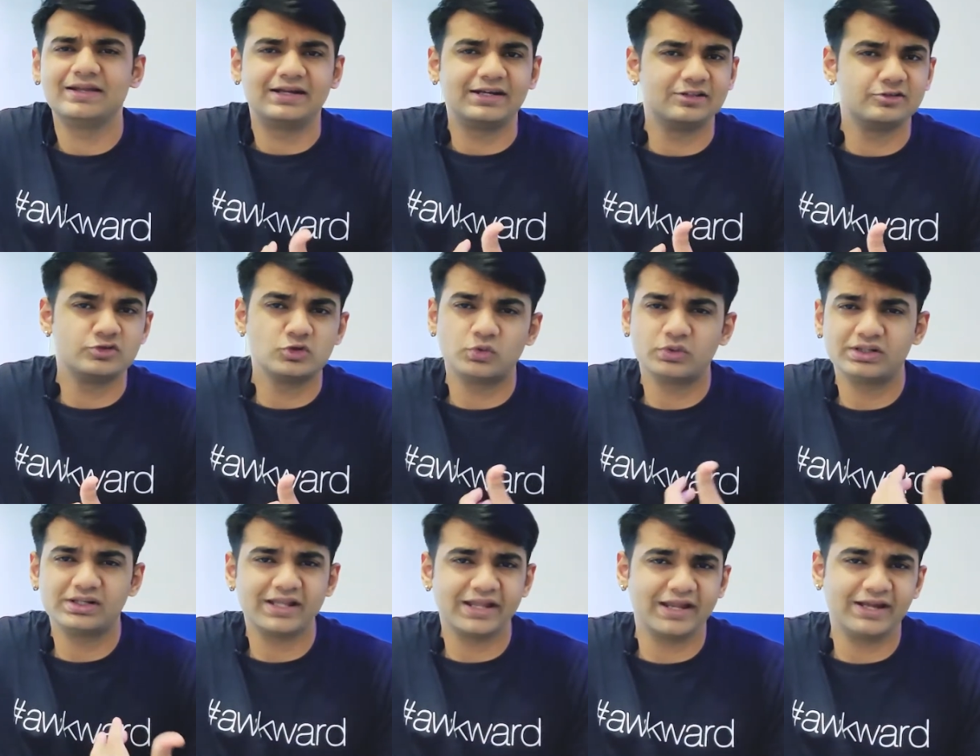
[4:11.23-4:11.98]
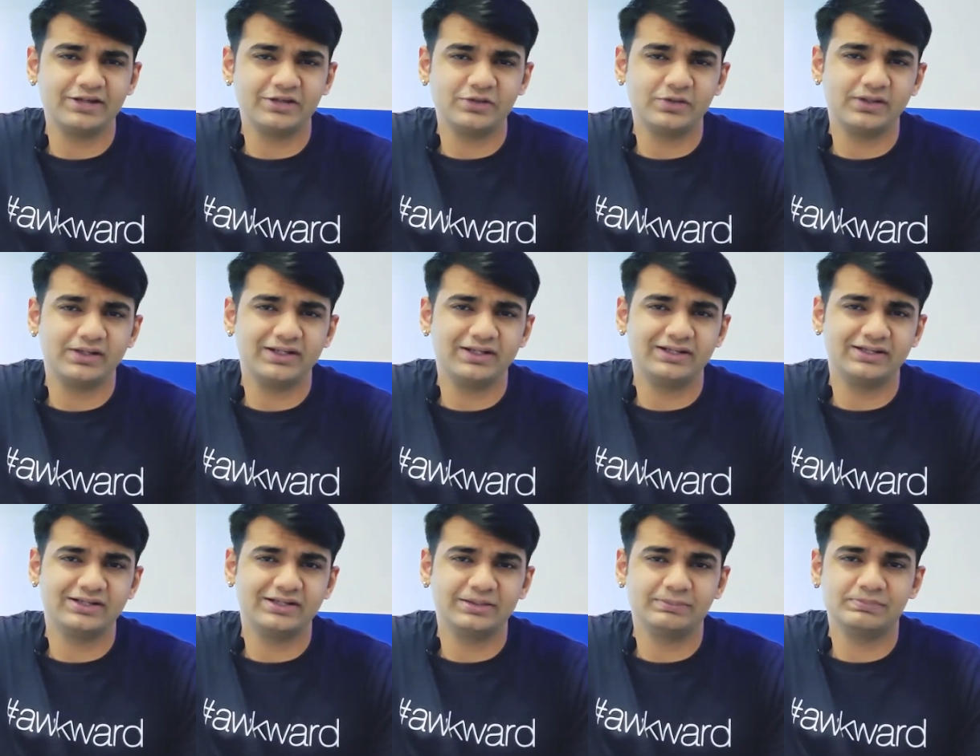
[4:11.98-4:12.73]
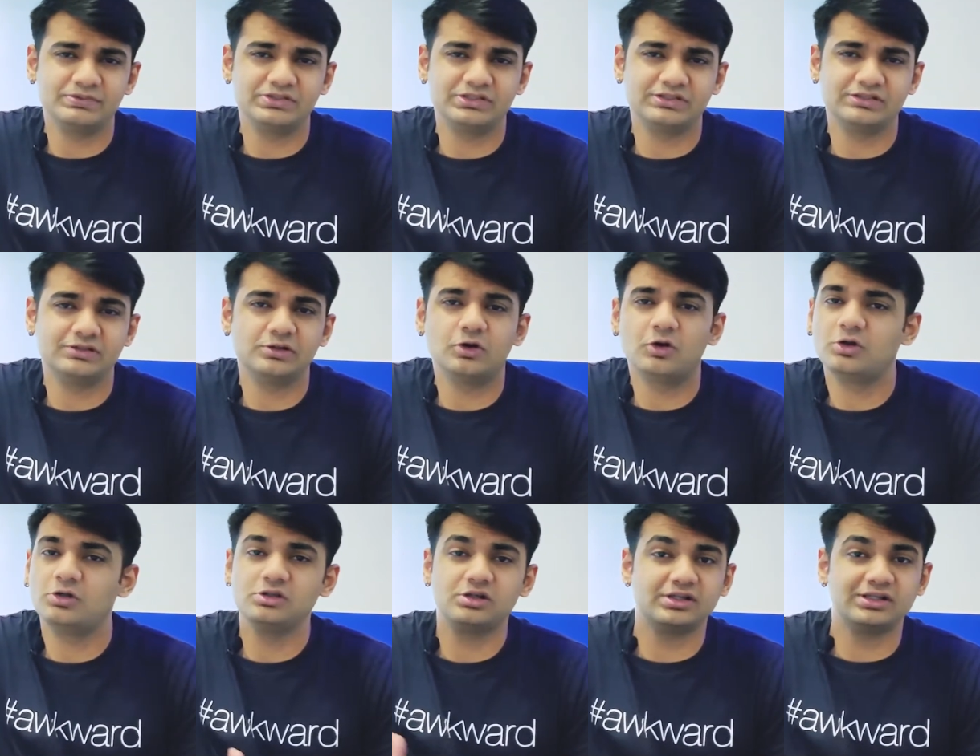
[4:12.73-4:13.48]
It is total end-to-end encryption.
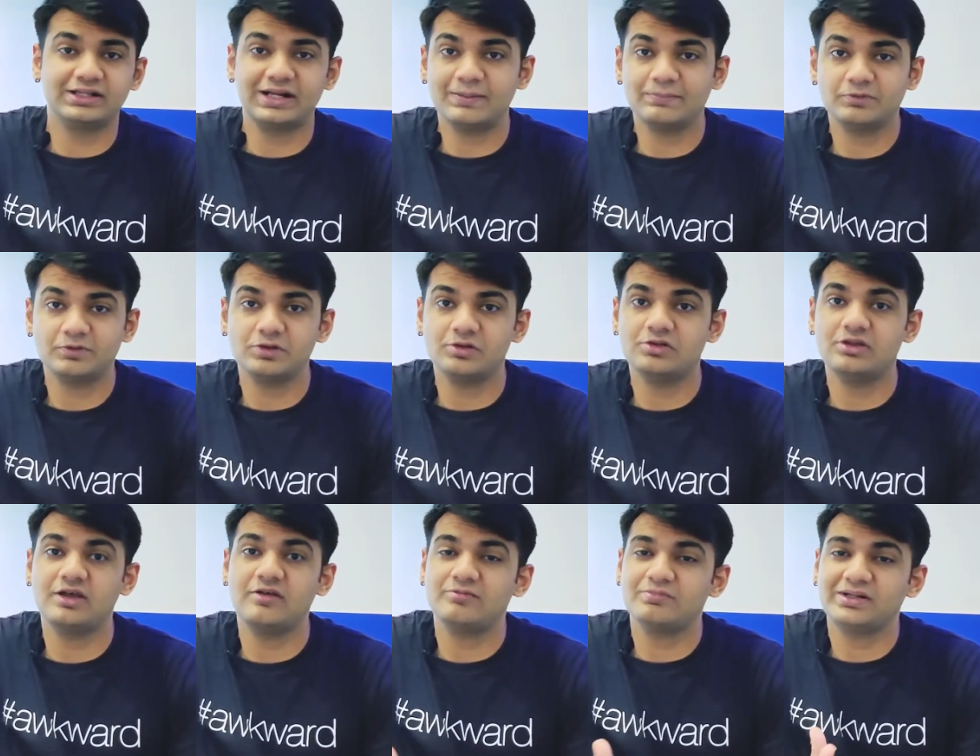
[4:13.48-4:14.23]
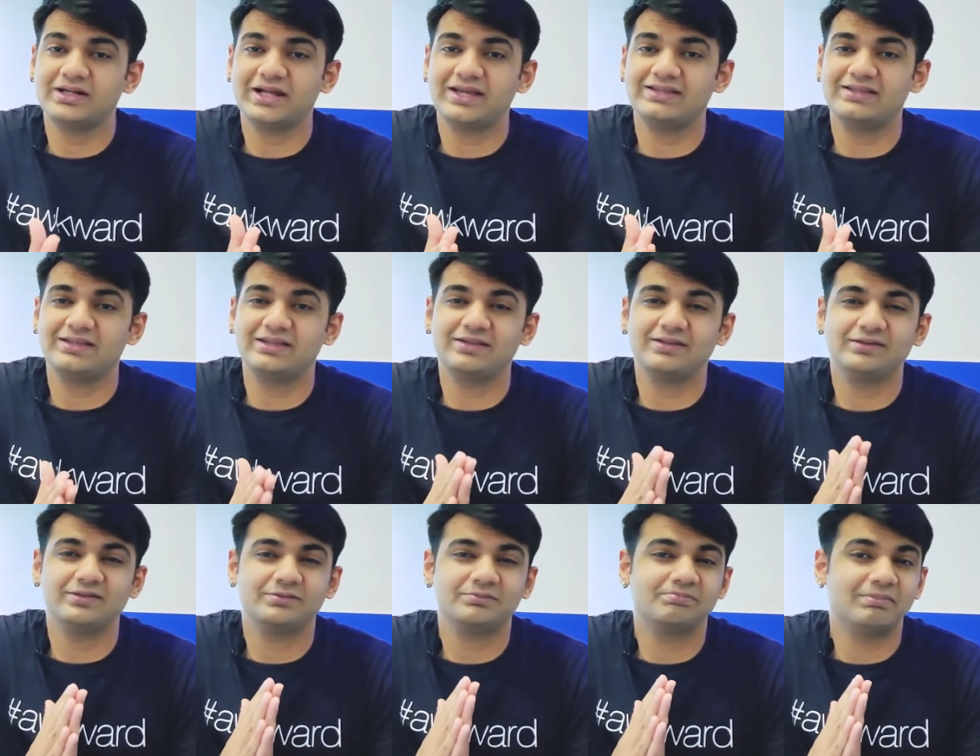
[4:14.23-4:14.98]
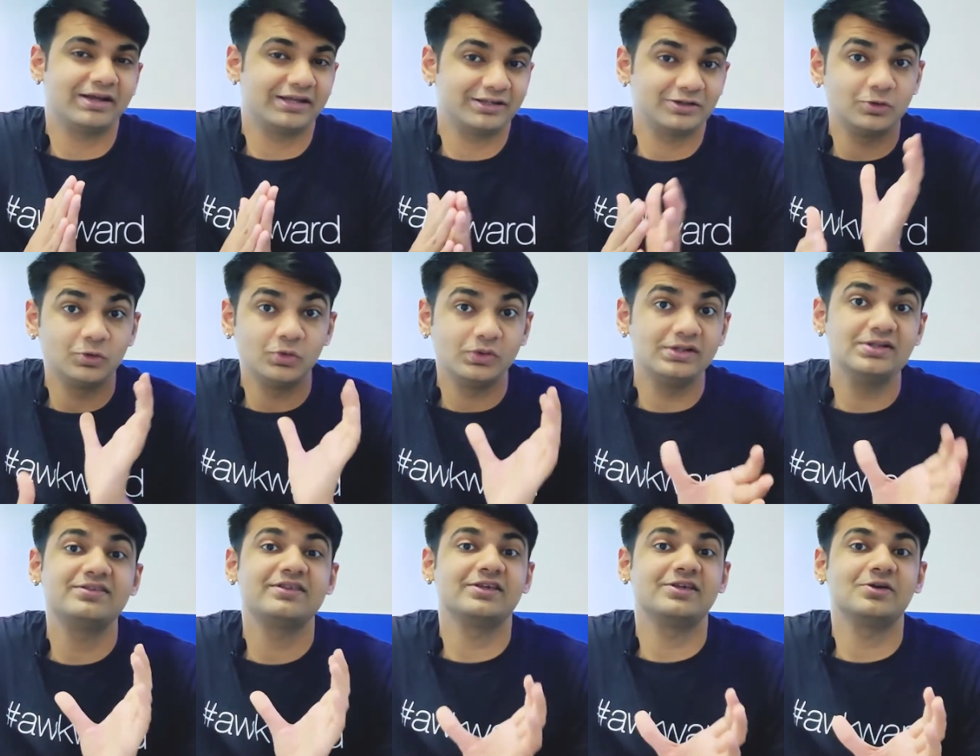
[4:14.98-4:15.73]
All the other apps also have, but I think by
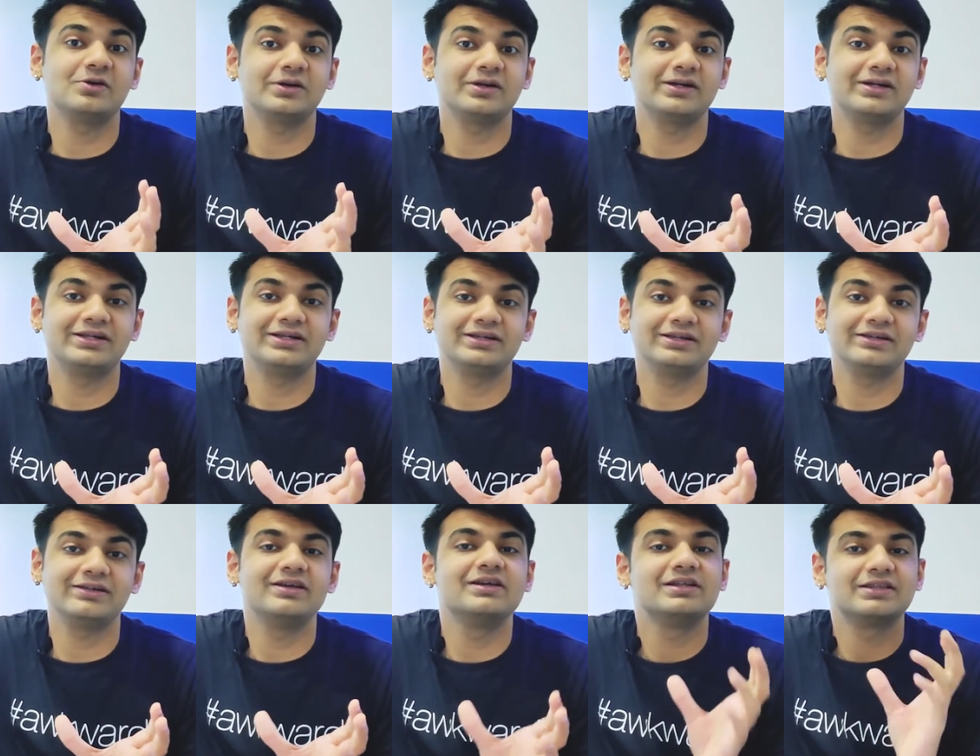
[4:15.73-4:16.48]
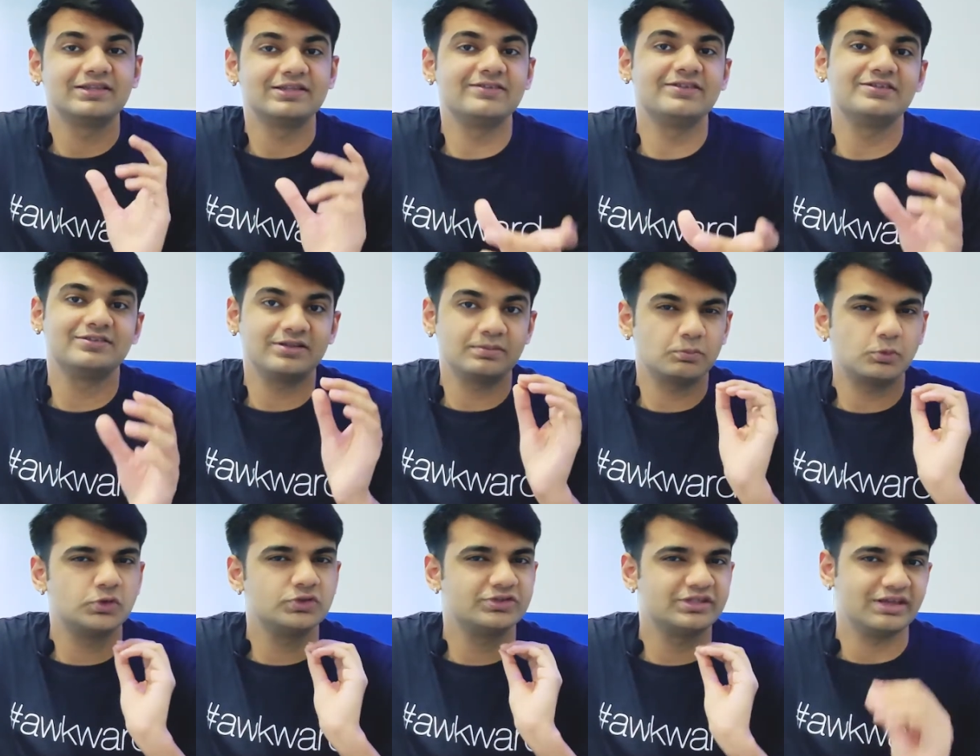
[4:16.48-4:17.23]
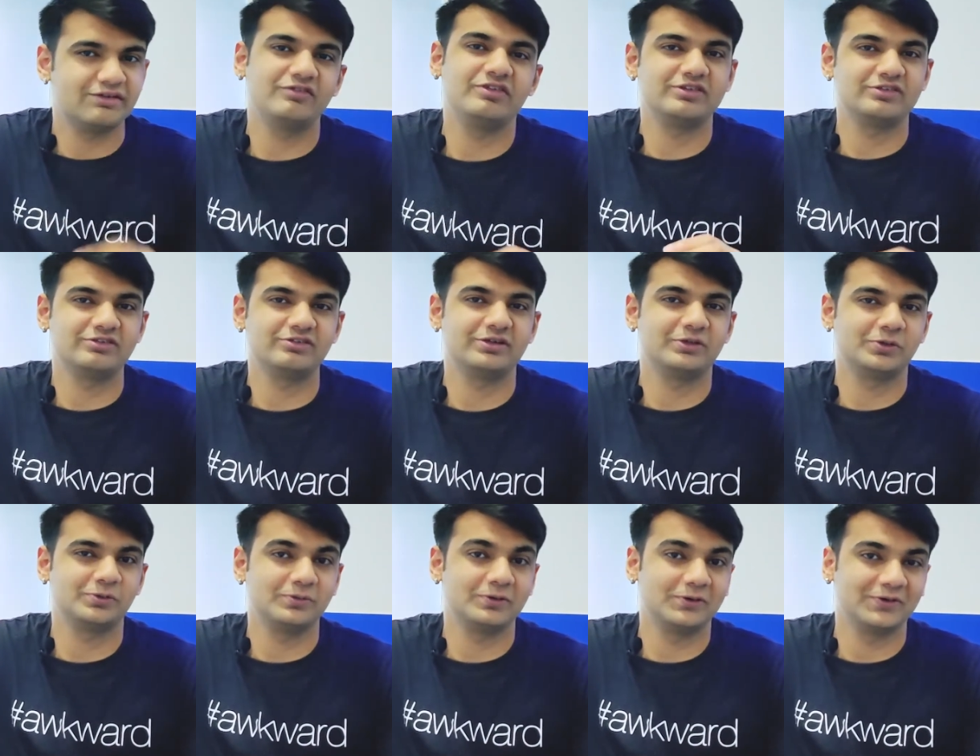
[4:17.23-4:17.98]
Google security, this is the most safest one,
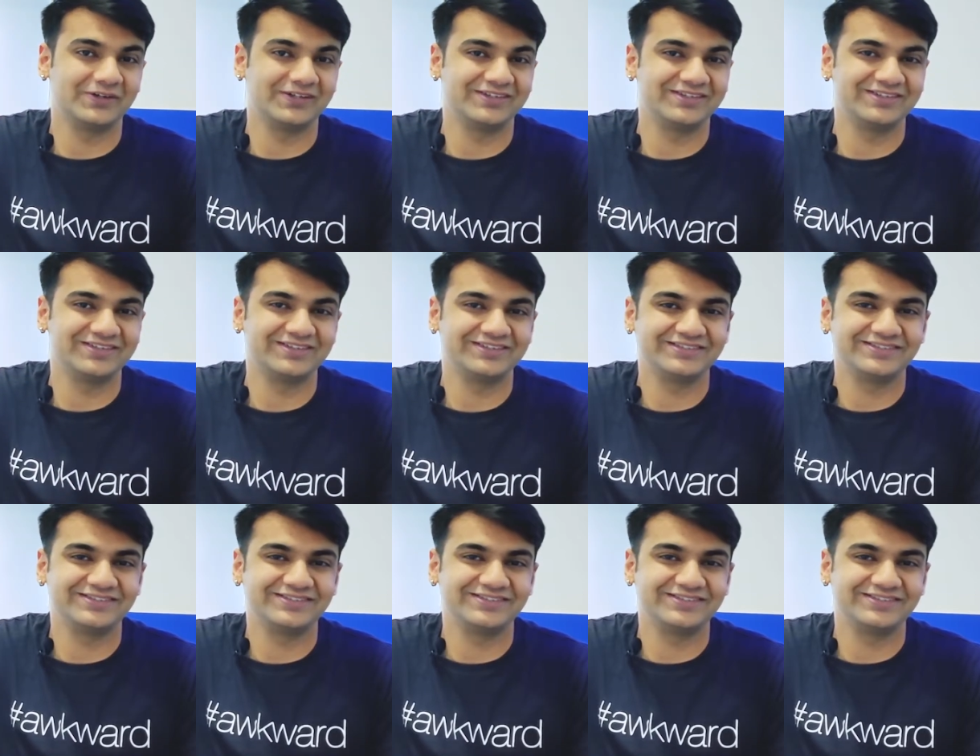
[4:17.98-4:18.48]
to be honest.